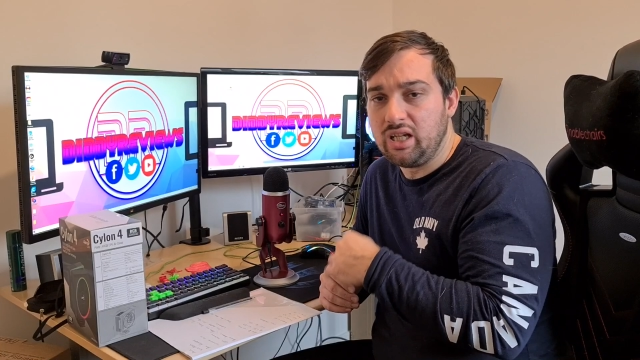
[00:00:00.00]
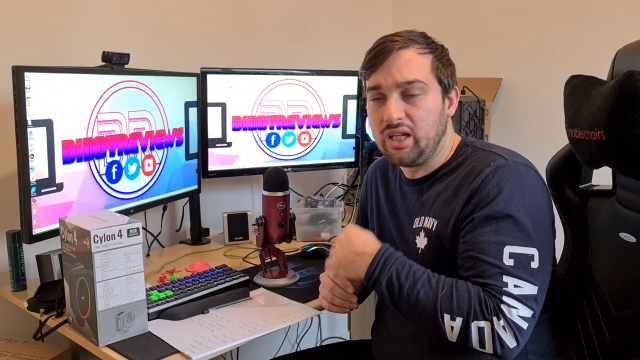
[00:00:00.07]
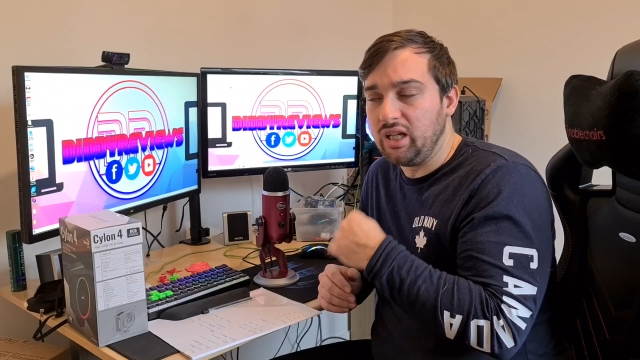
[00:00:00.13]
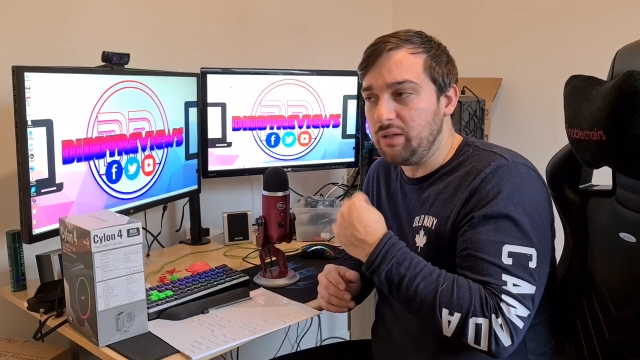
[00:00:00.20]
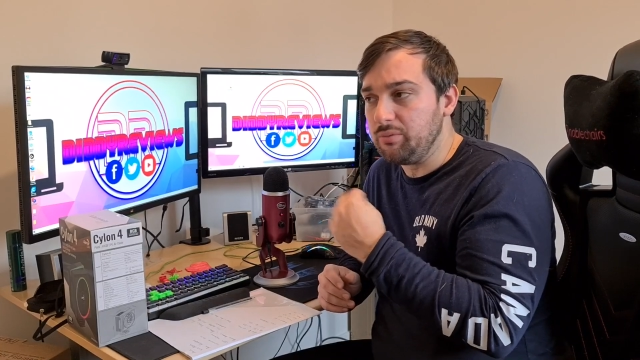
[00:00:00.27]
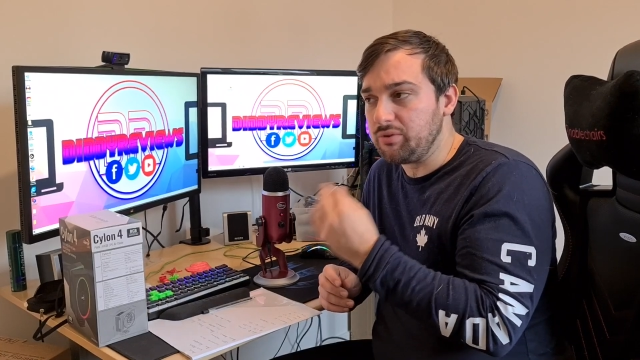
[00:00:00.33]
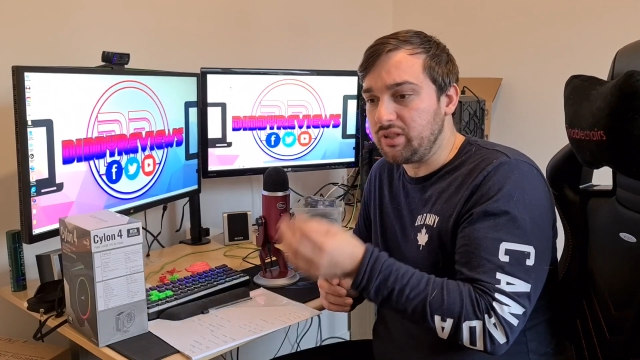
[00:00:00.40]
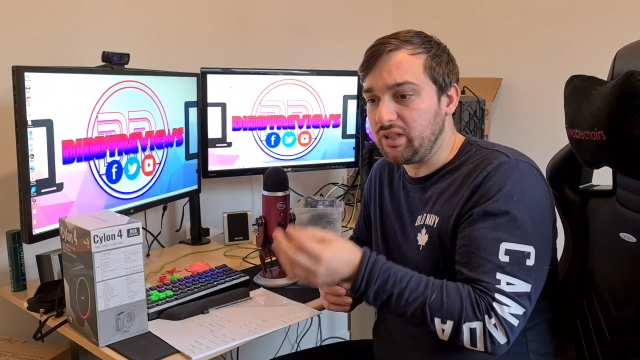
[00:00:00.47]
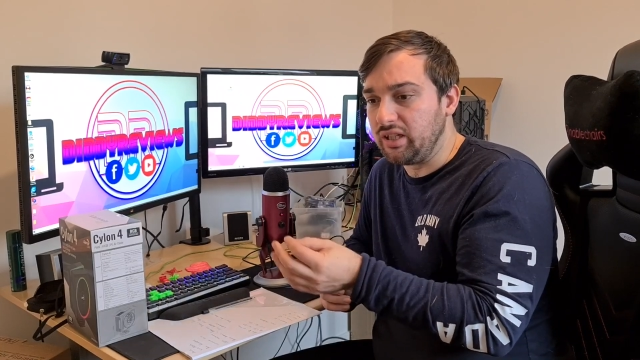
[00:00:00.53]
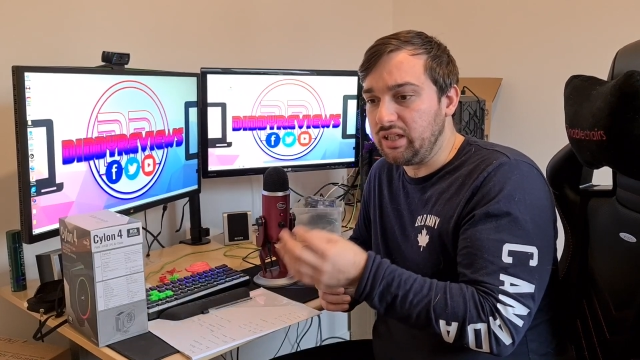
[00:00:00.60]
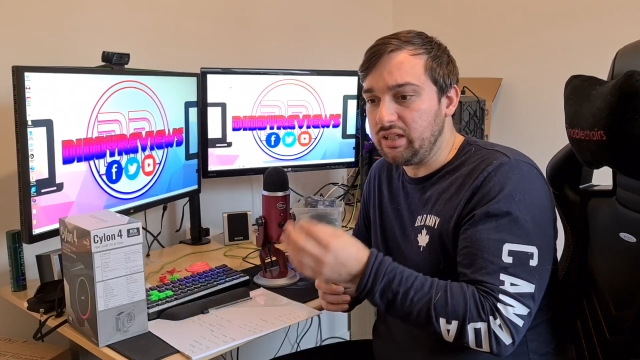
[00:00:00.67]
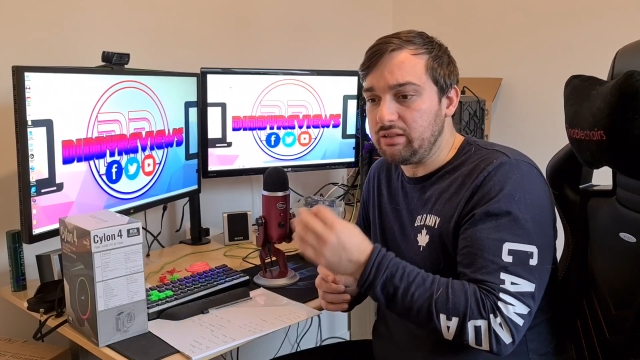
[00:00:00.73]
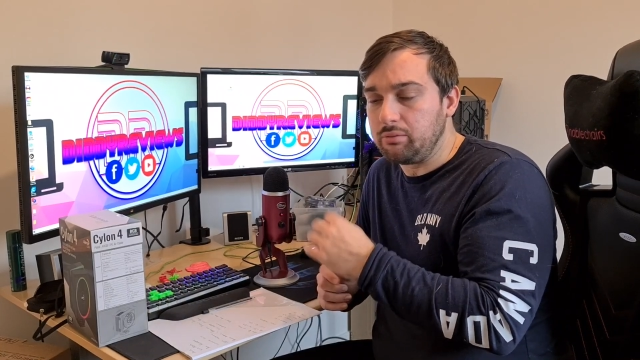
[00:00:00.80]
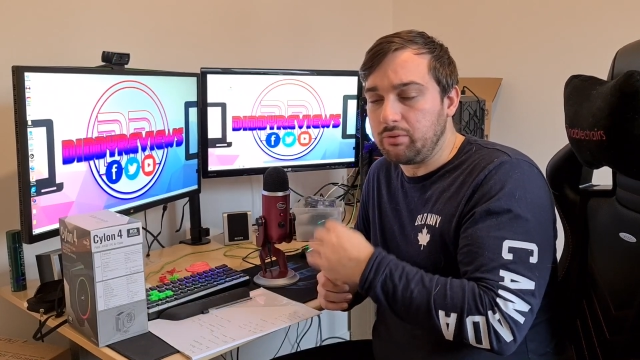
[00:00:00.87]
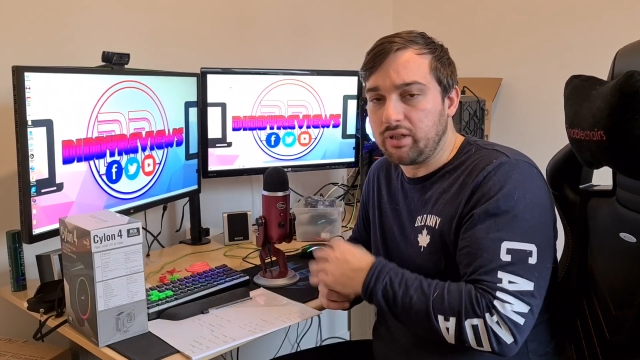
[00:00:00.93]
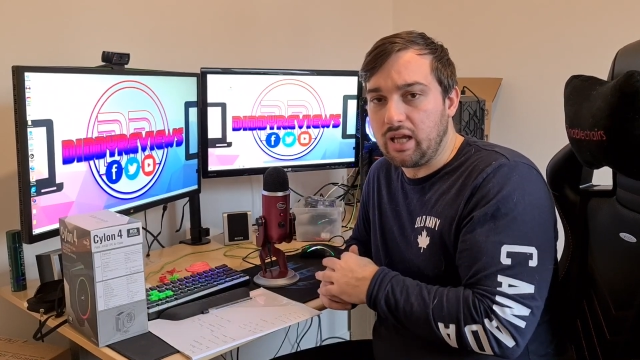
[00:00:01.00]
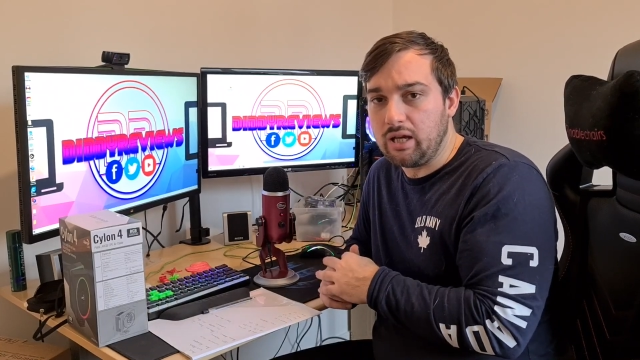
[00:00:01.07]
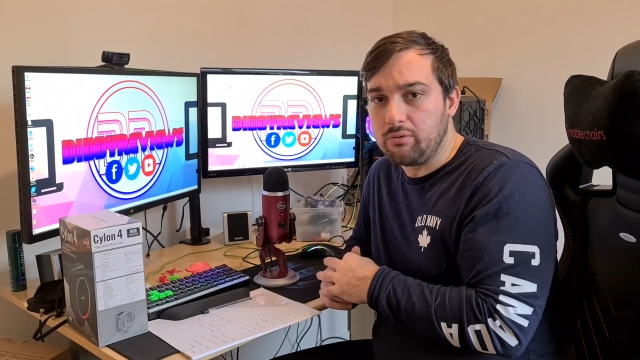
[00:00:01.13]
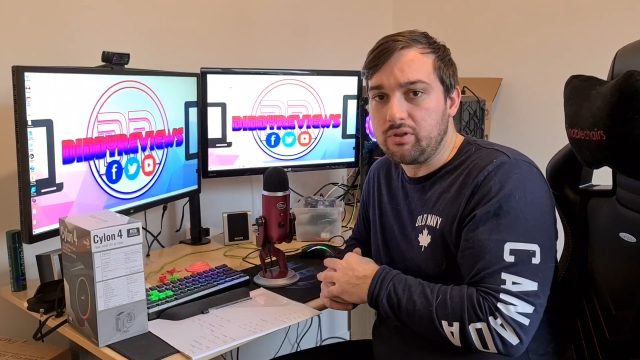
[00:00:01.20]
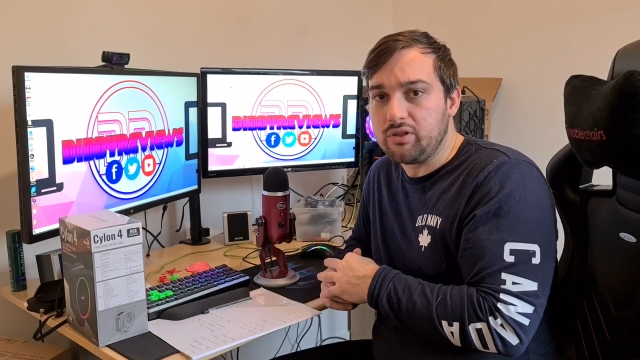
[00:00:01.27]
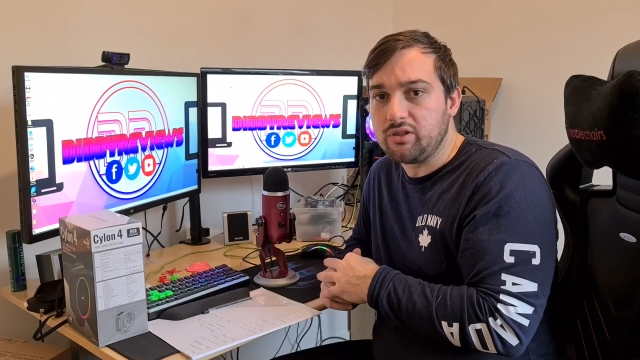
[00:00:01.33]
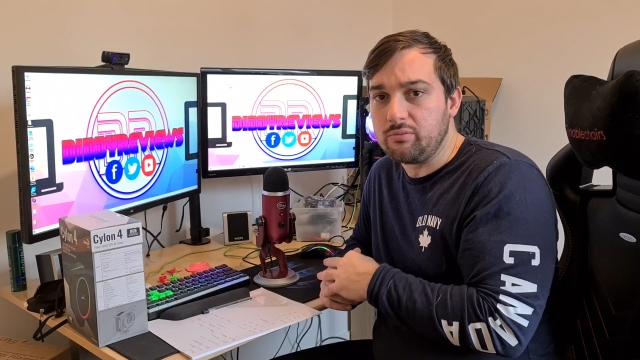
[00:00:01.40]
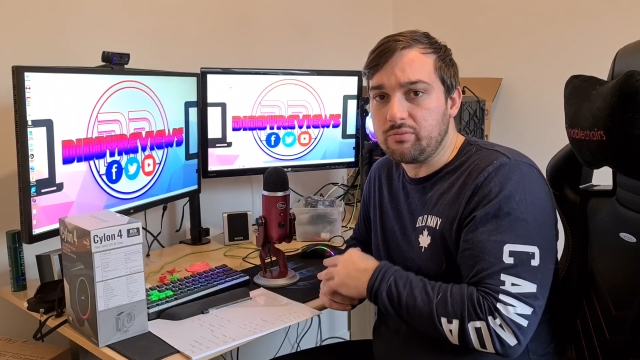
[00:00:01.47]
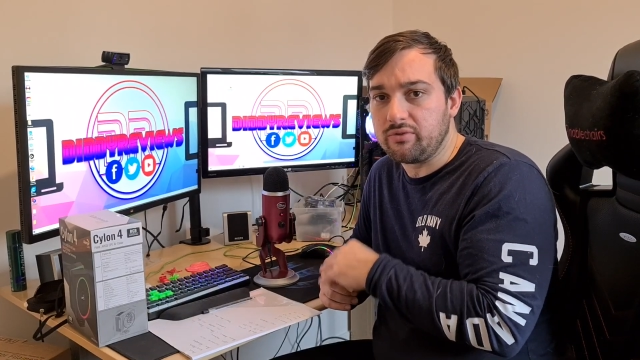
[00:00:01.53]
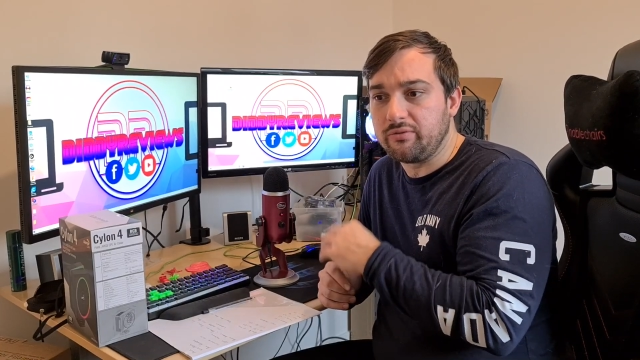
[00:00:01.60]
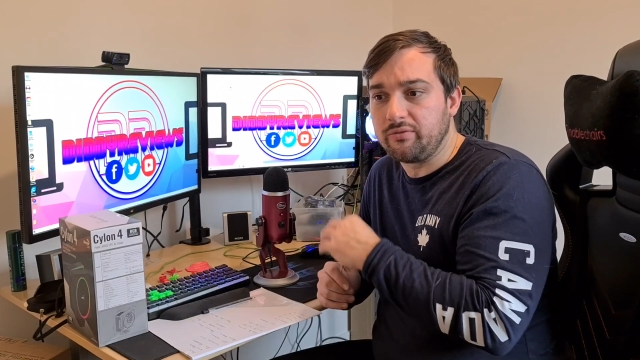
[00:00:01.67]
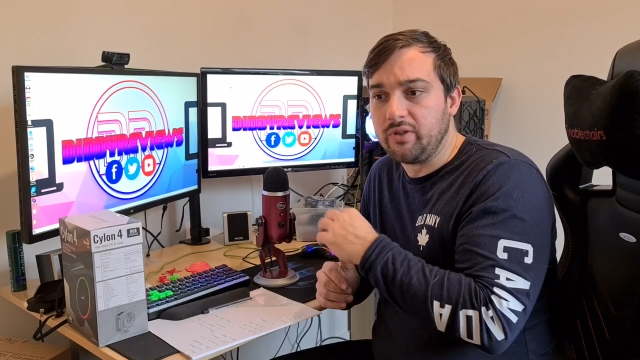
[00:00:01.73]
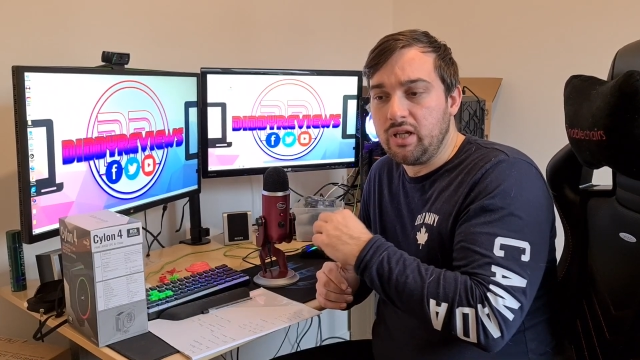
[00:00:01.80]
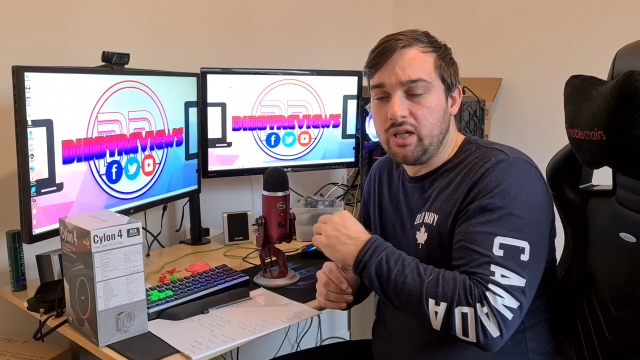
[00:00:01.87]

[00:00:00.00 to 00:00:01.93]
um, so take that into account in terms of